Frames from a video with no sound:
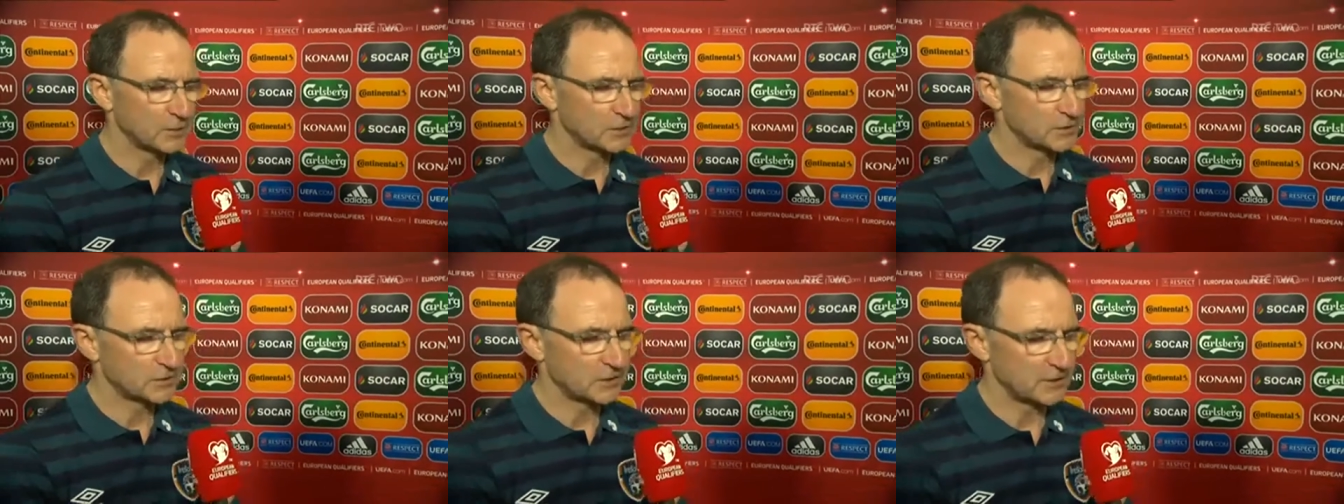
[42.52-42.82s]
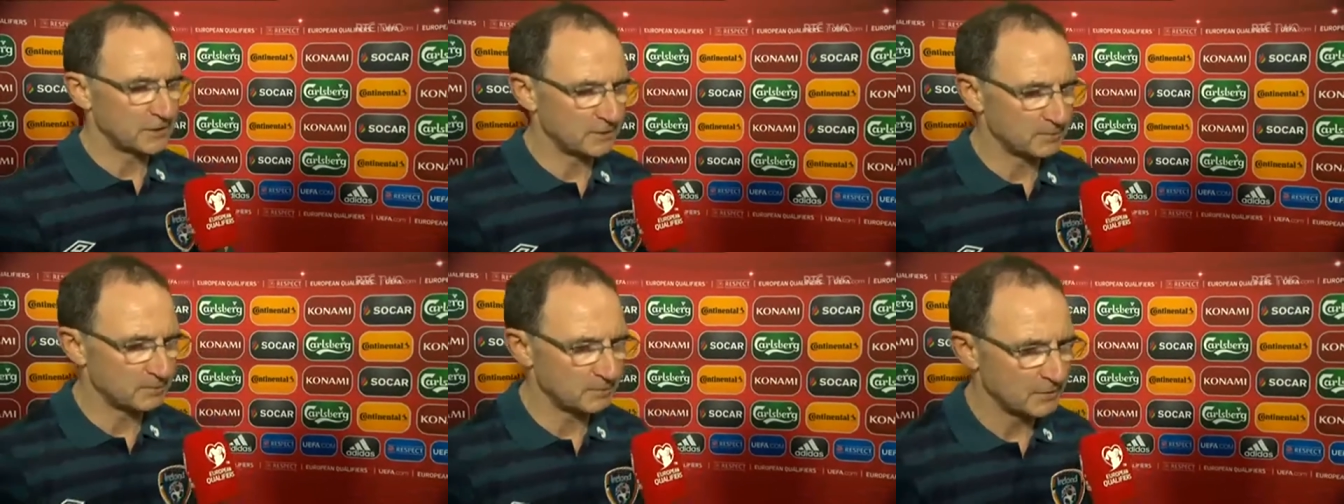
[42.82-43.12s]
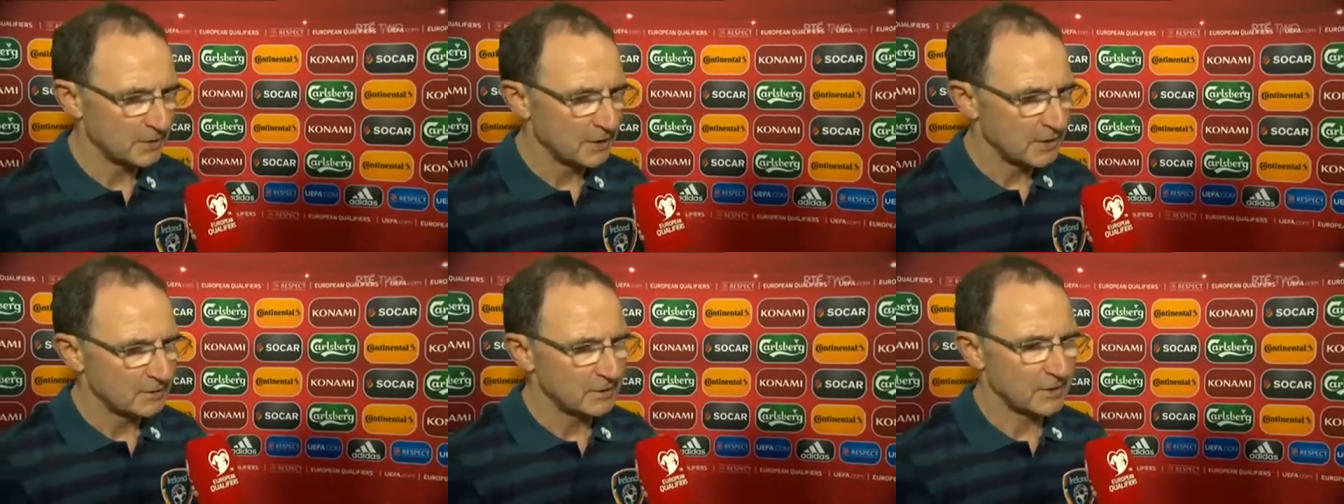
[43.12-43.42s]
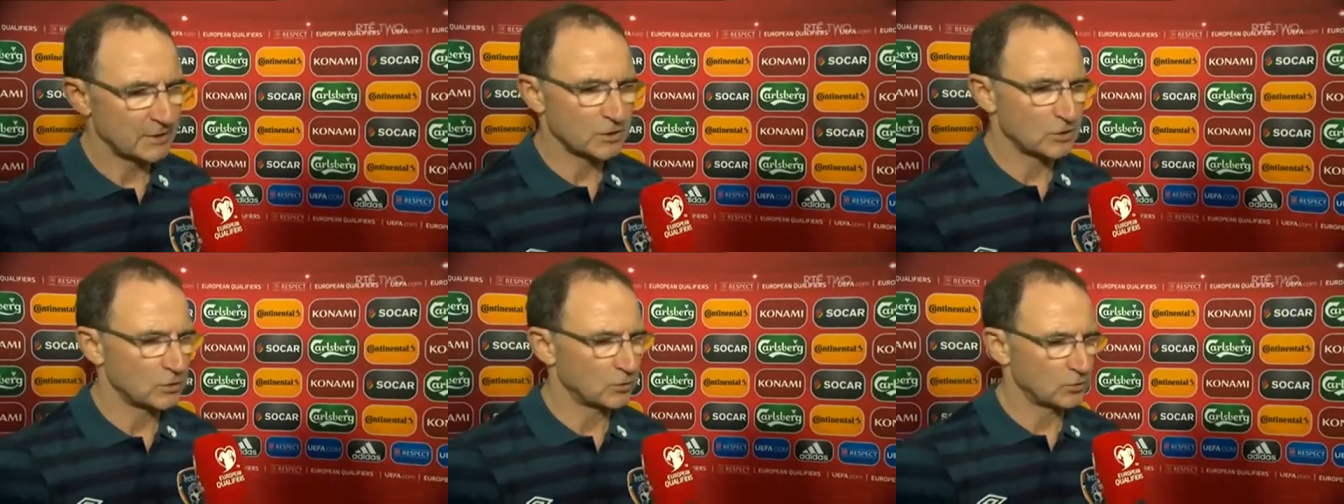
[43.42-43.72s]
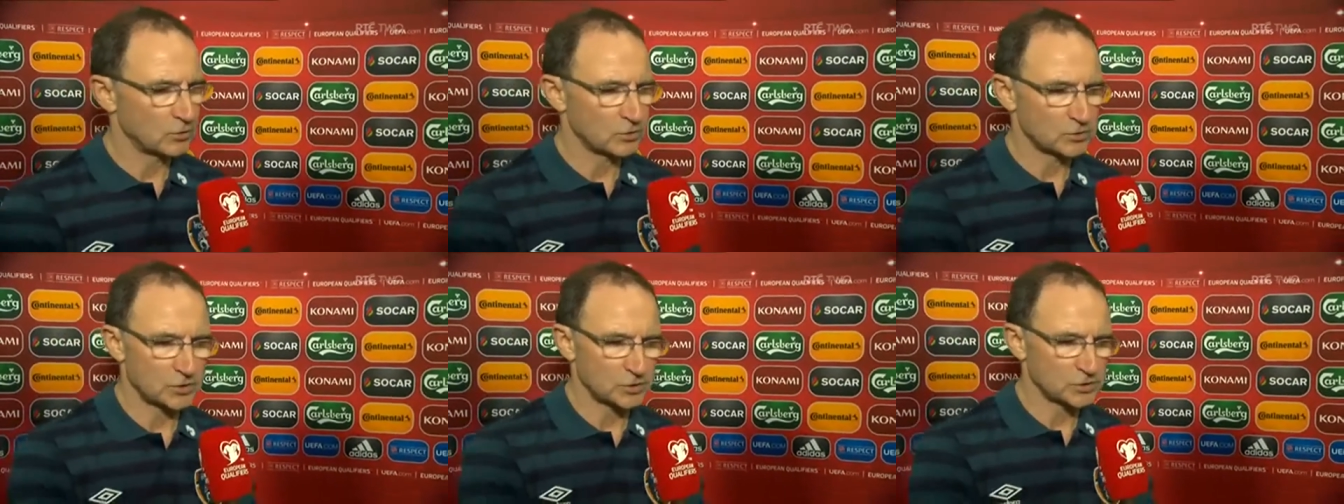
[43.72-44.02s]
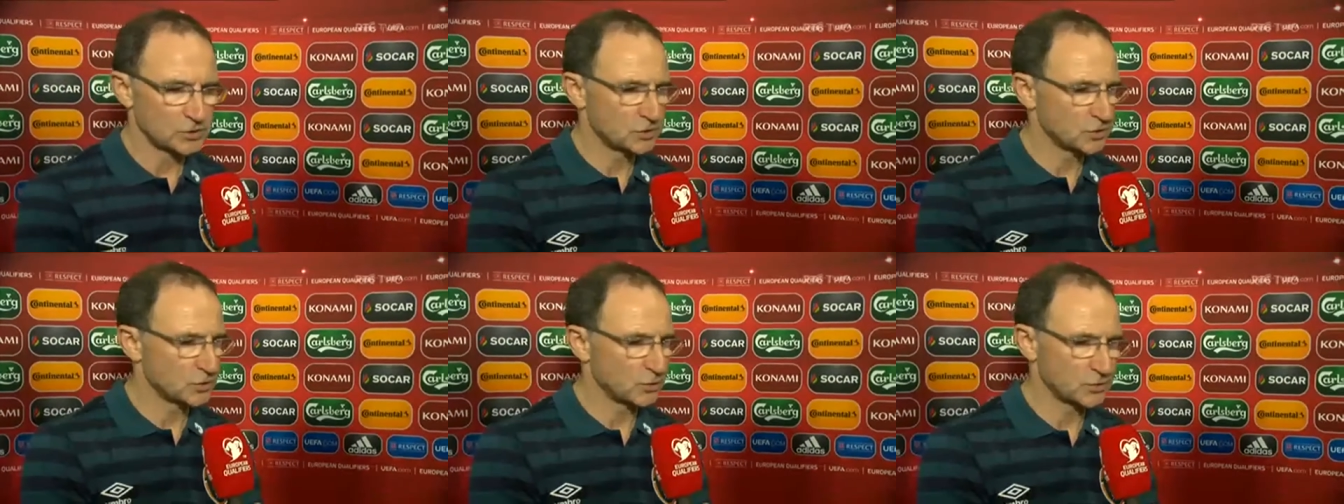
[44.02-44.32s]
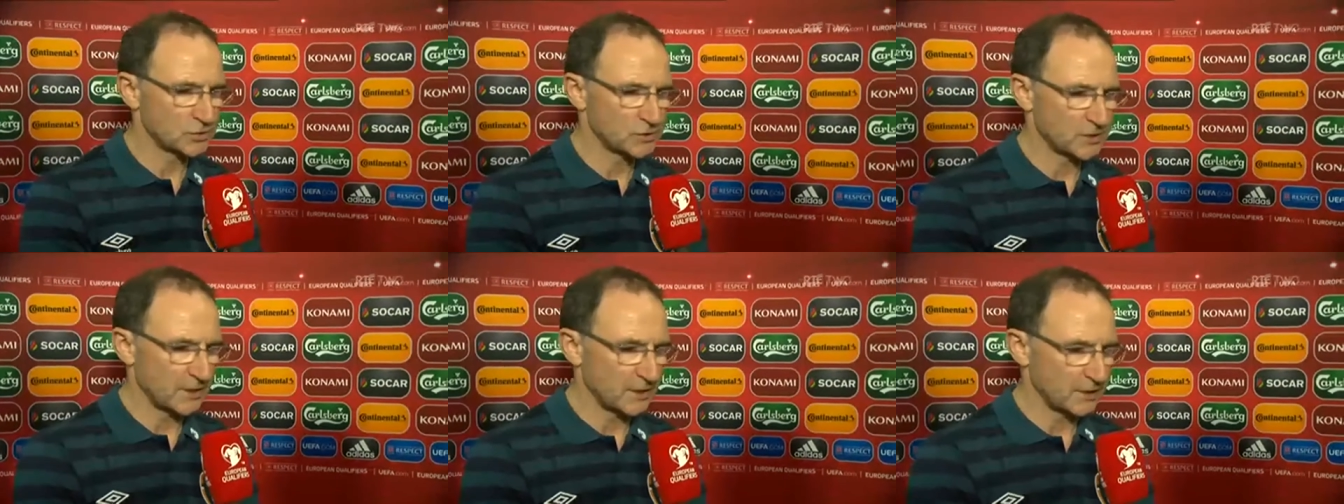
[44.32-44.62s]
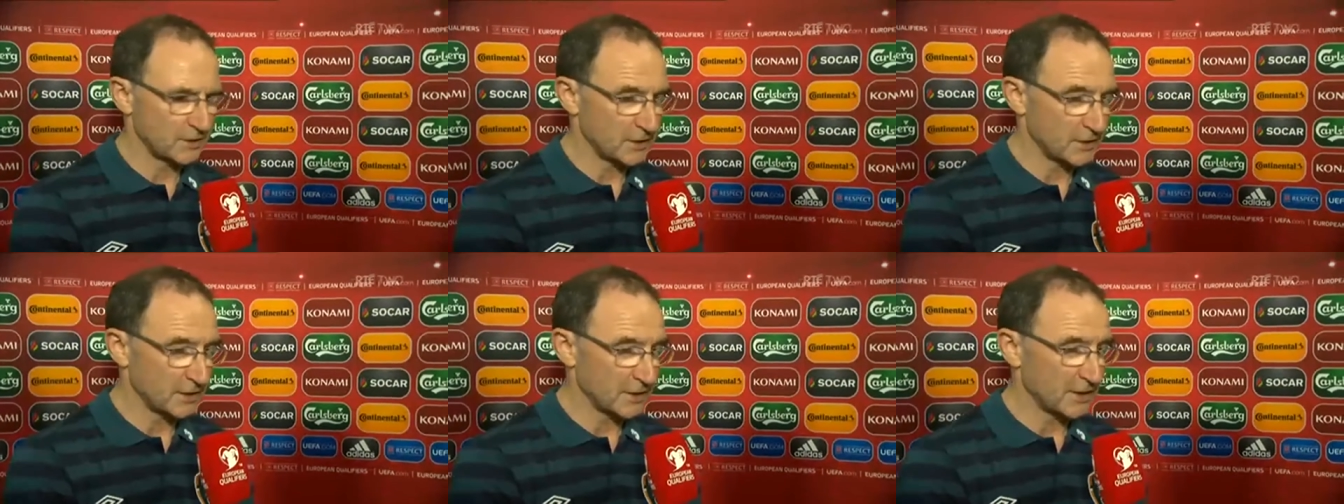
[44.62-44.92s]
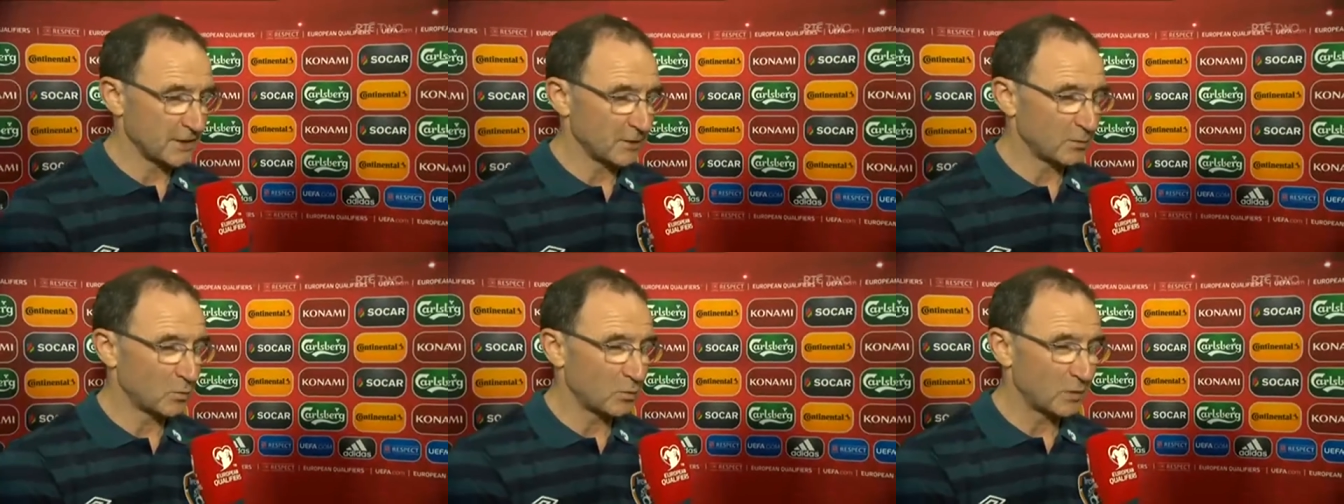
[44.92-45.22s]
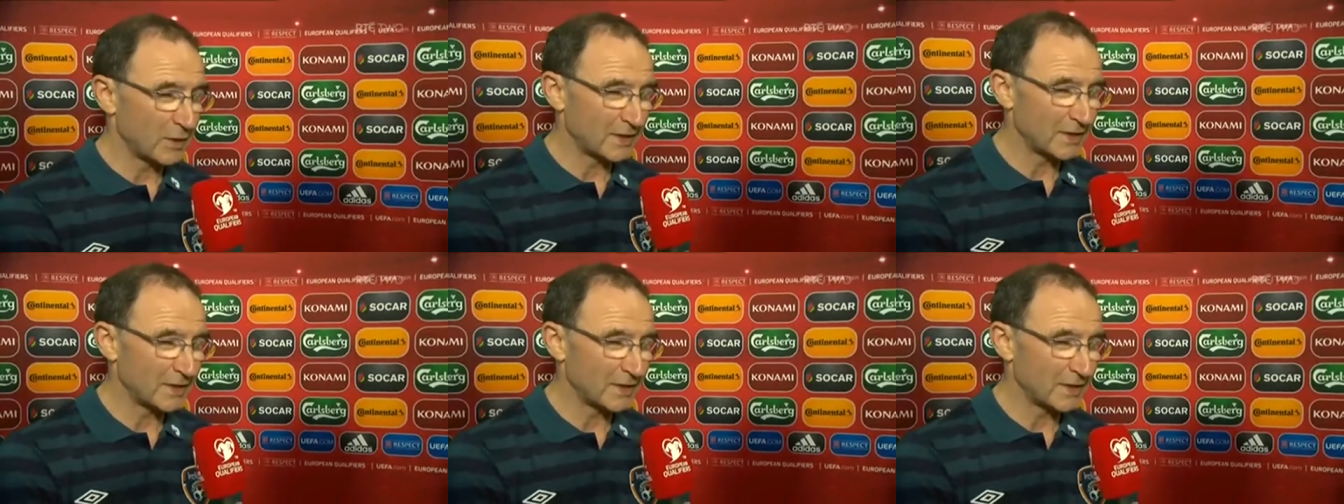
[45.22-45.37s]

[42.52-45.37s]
but um, that goal just towards the end of the game,